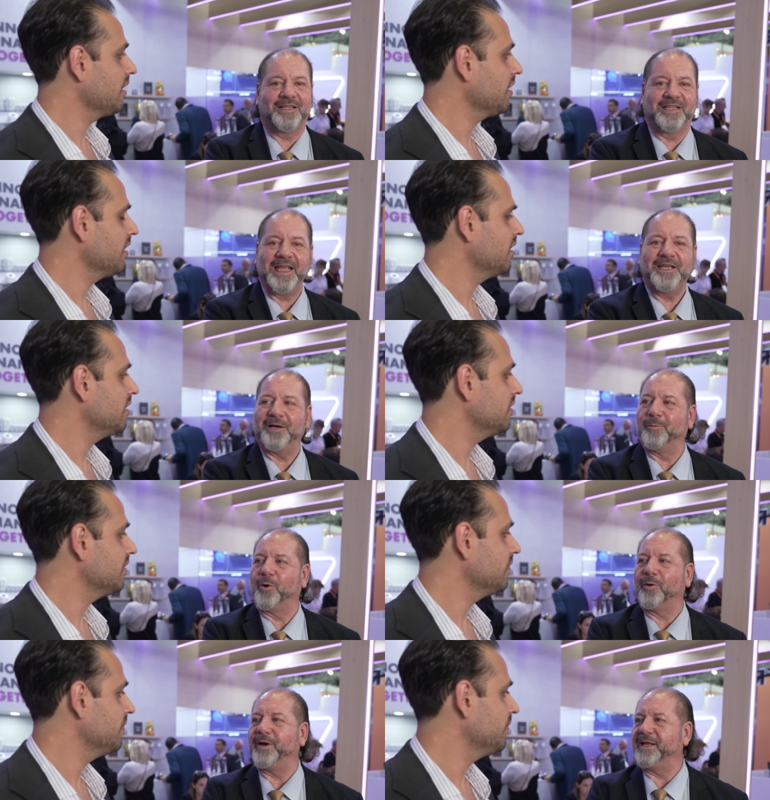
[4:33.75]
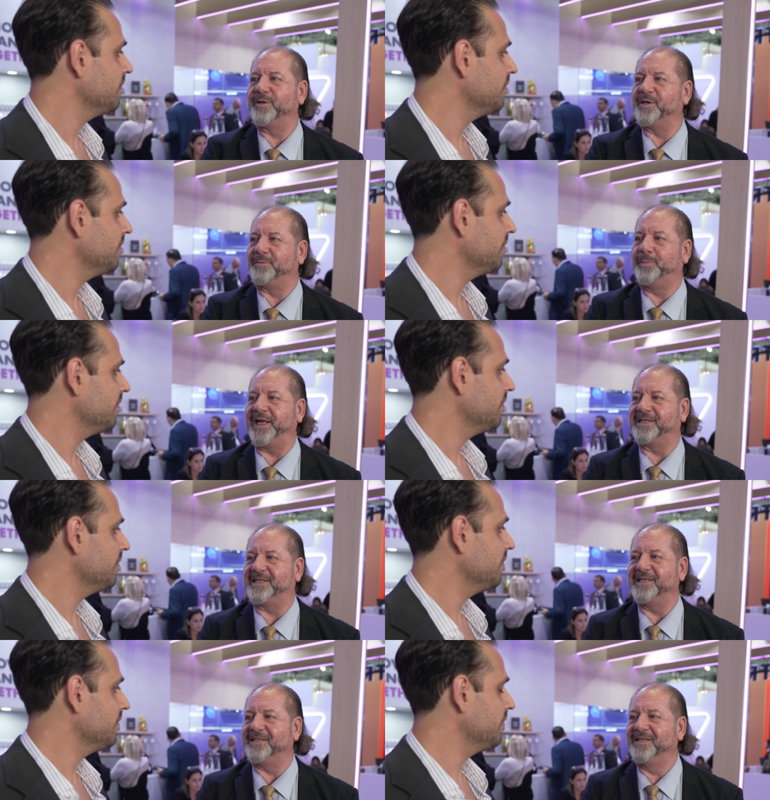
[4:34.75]
Speaker 1: They come already with it baked
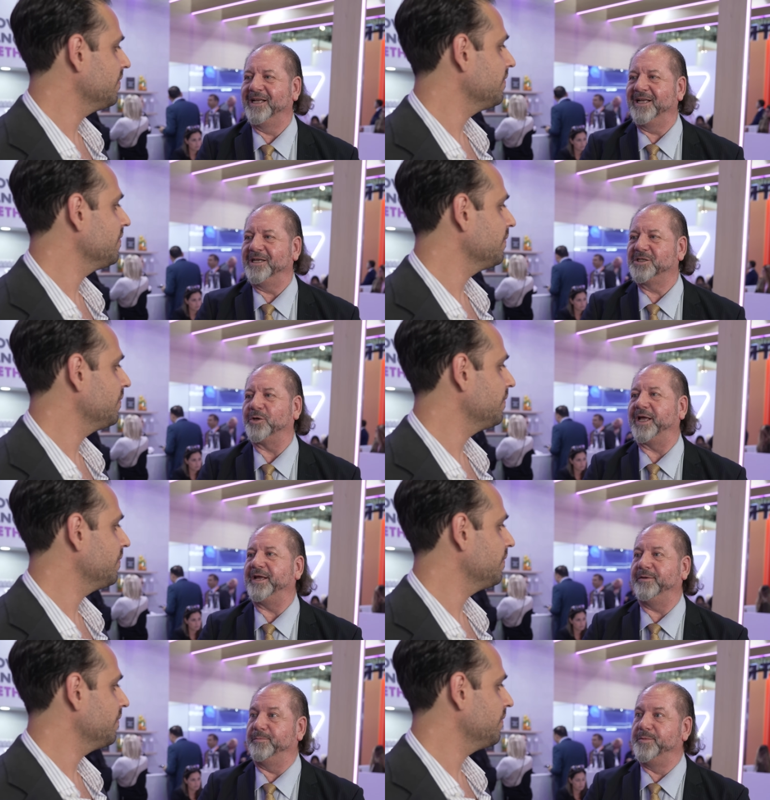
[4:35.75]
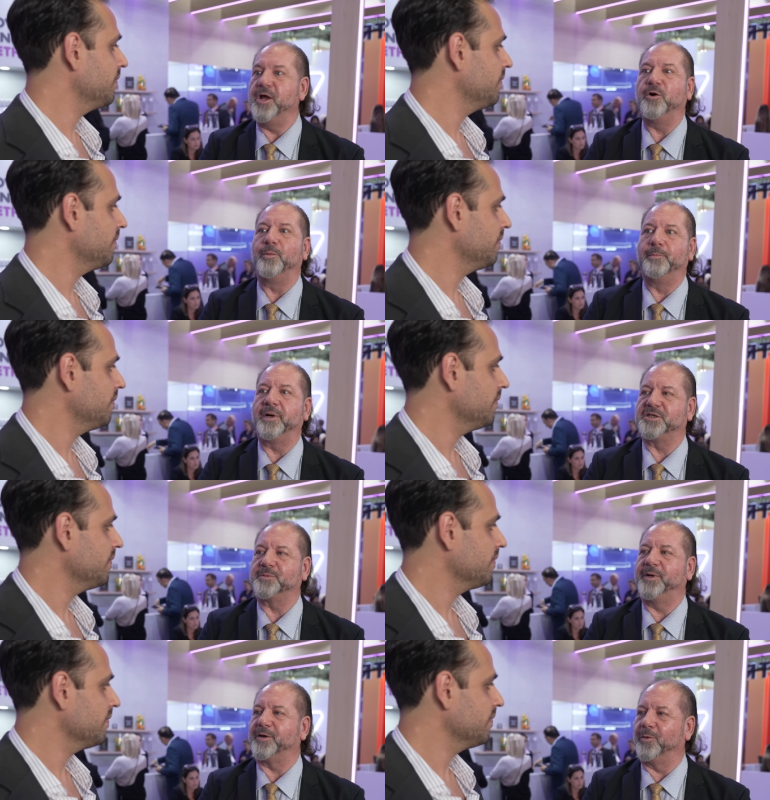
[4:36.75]
in, so they know much
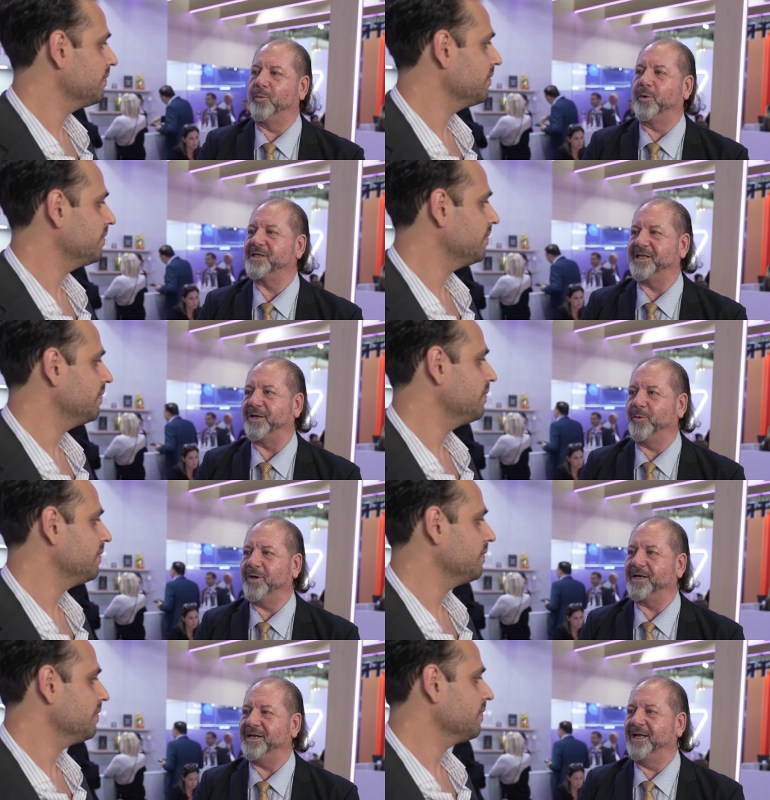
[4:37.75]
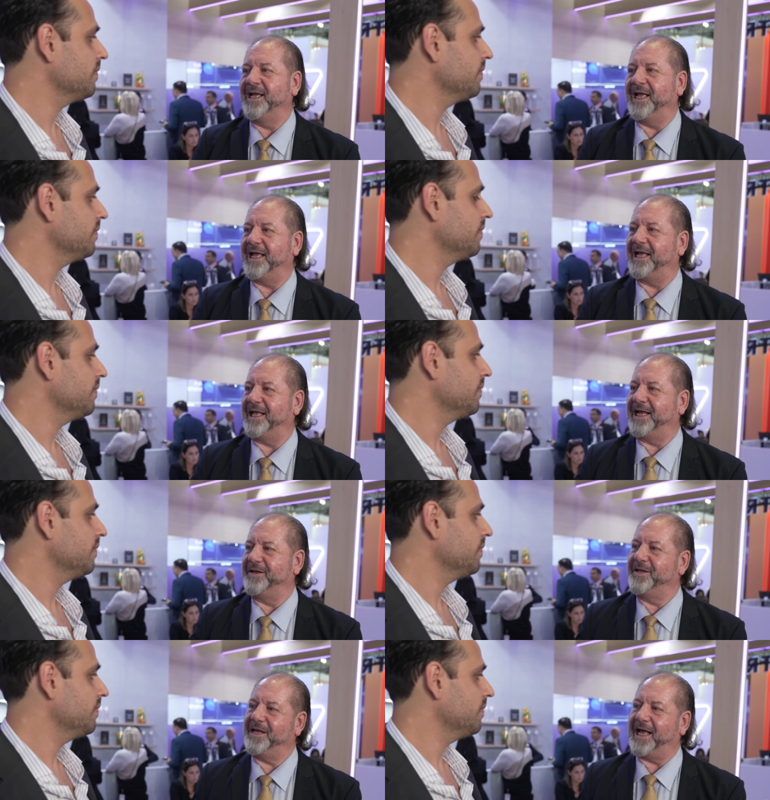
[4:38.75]
better what they want.
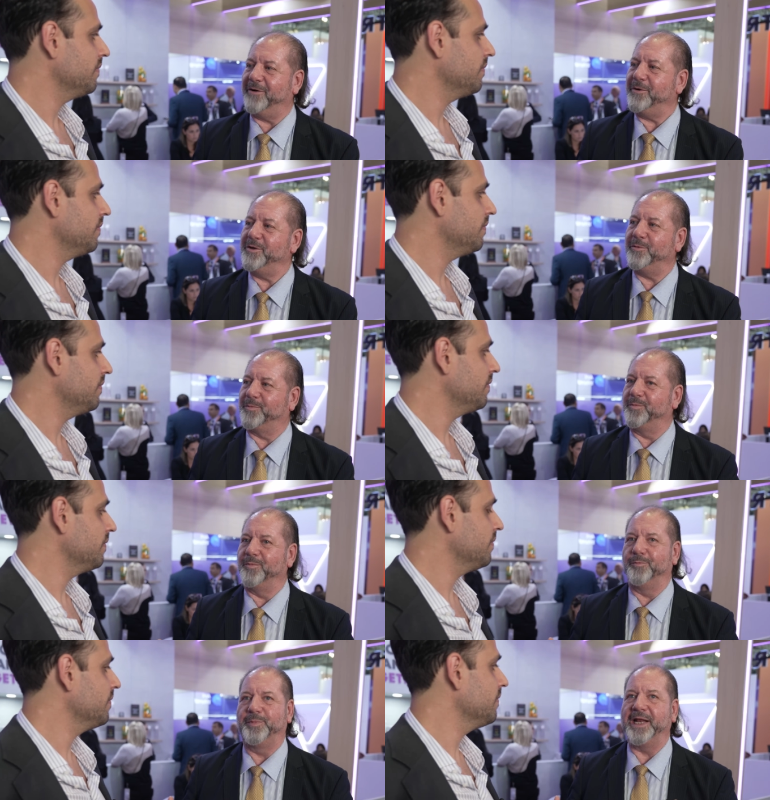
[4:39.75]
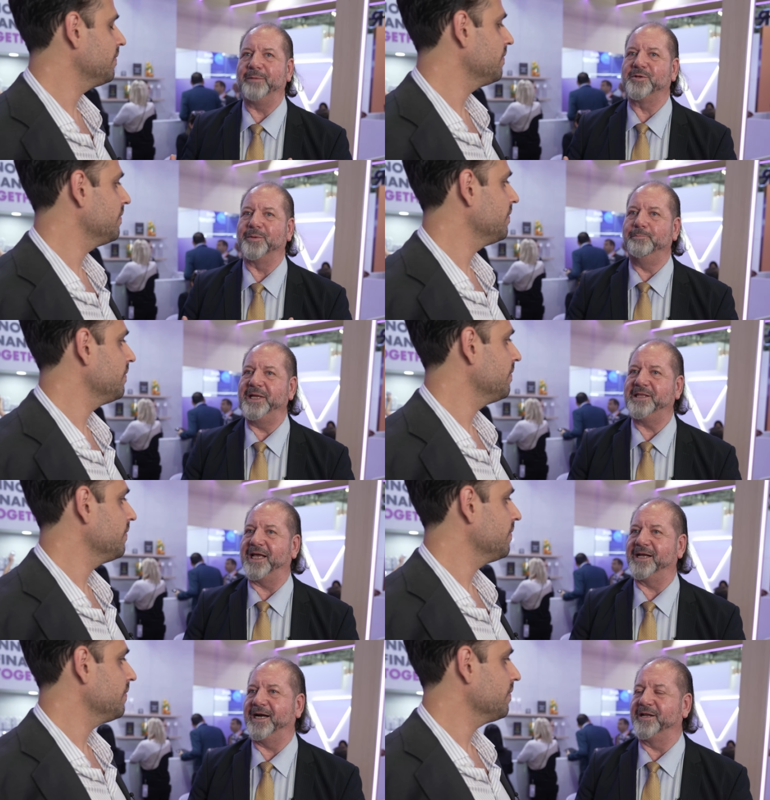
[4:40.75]
And how are you being able to meet
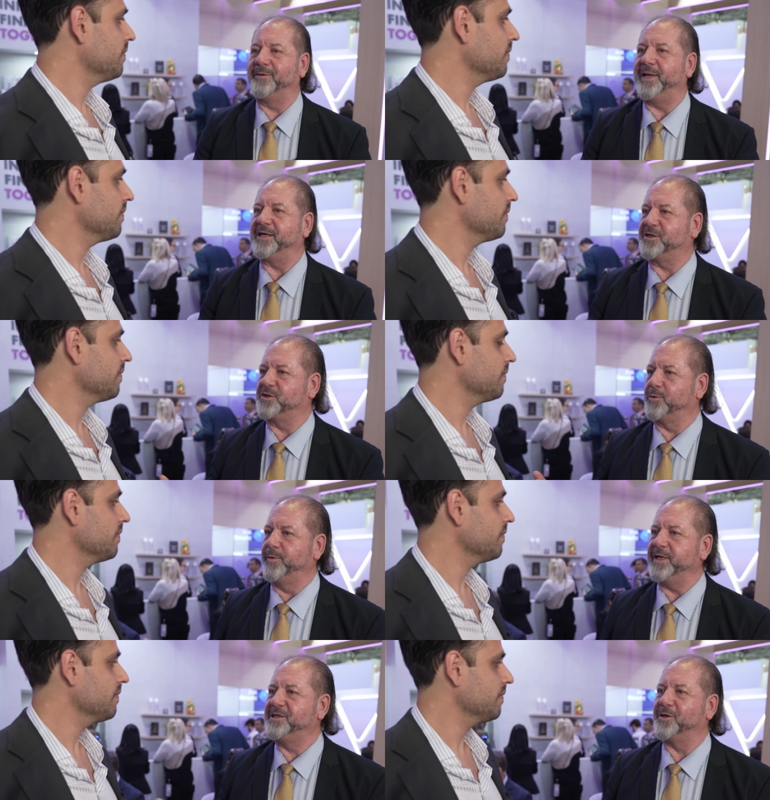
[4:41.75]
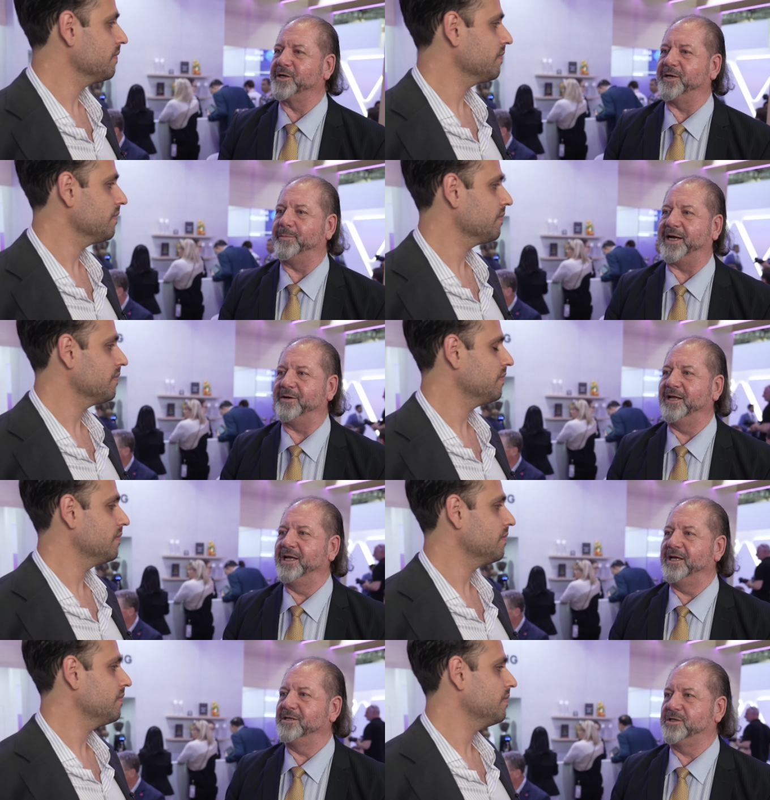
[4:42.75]
that kind of demand? Because you're really talking about,
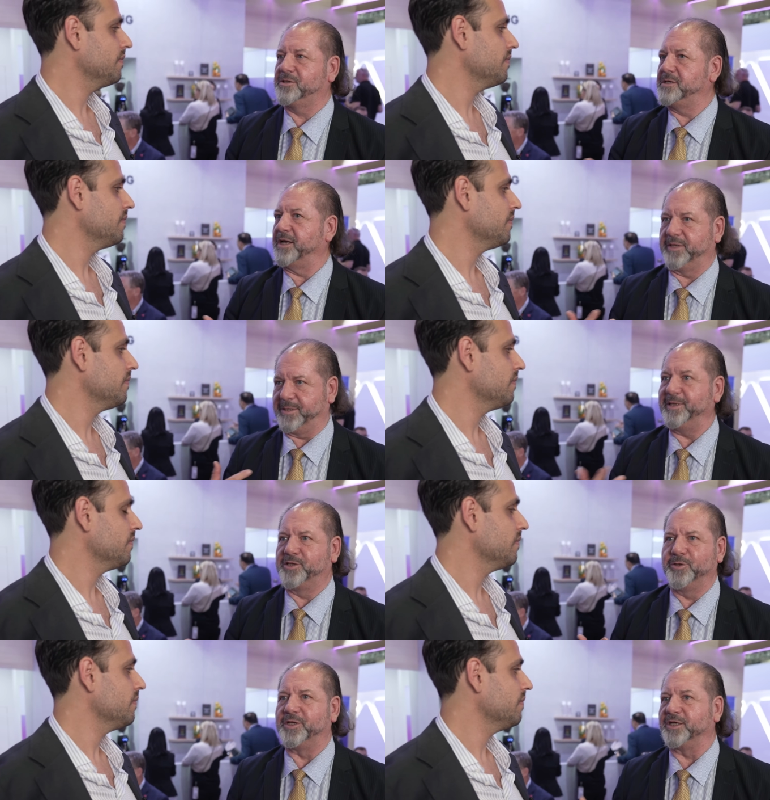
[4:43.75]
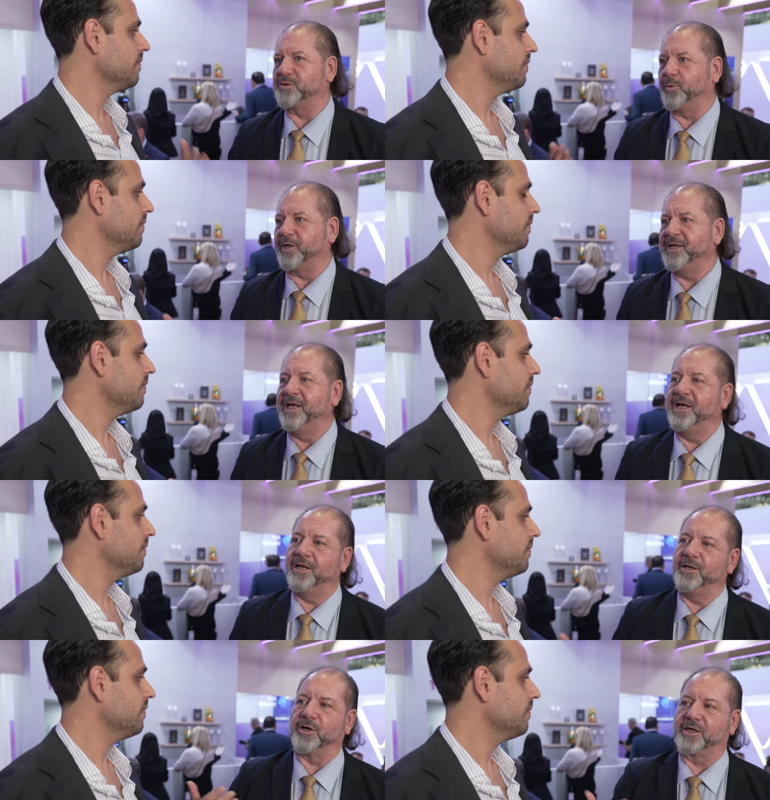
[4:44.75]
to me, two things. One,
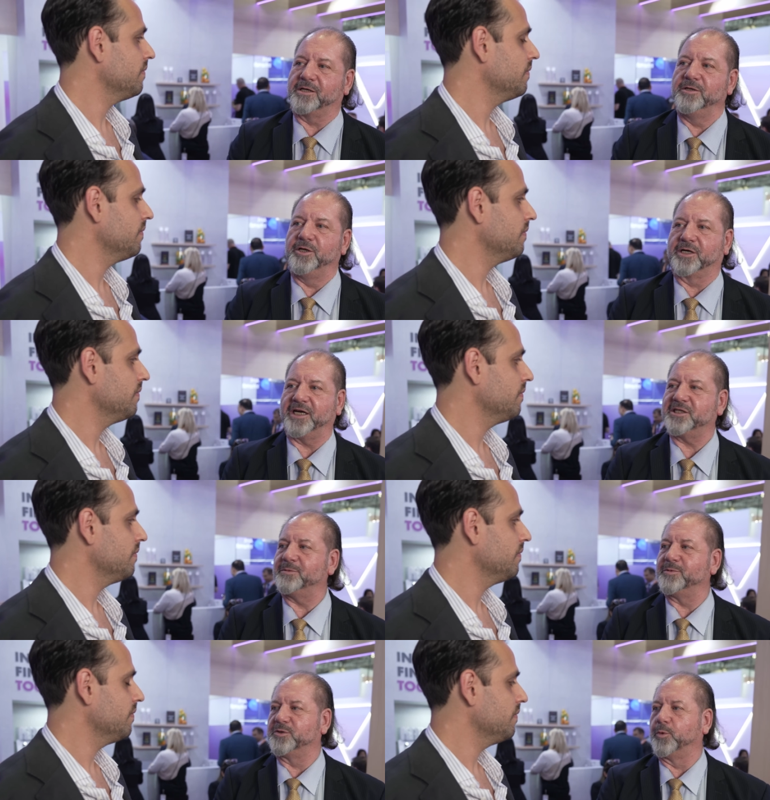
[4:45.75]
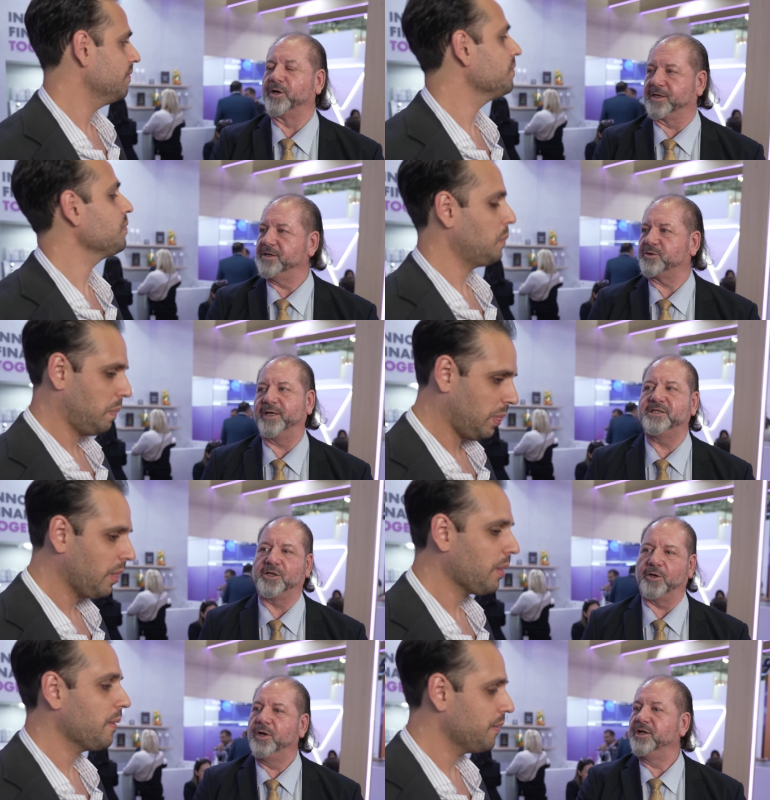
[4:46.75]
your your customers' workers, right?
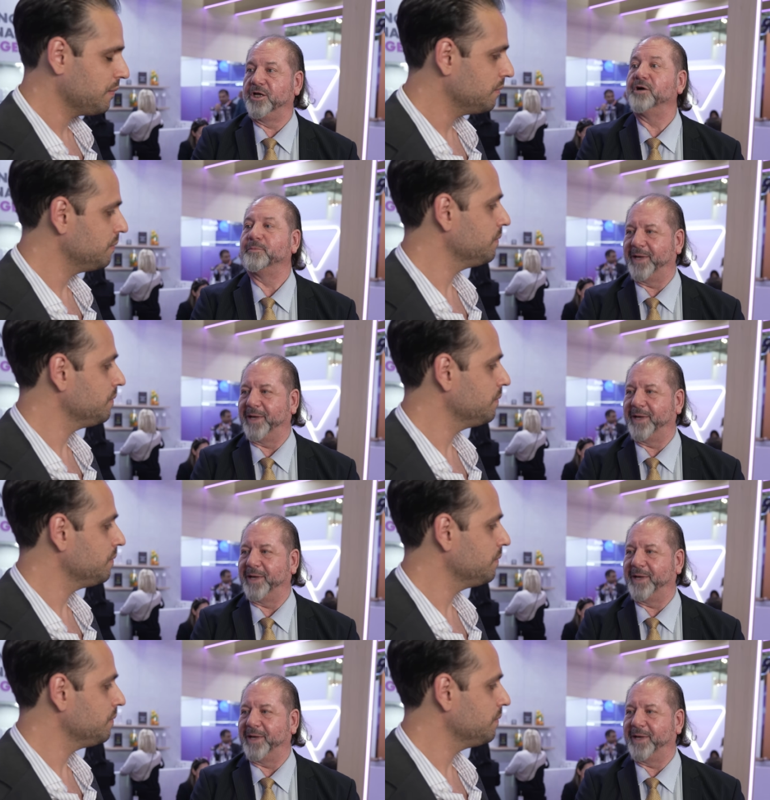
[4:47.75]
So young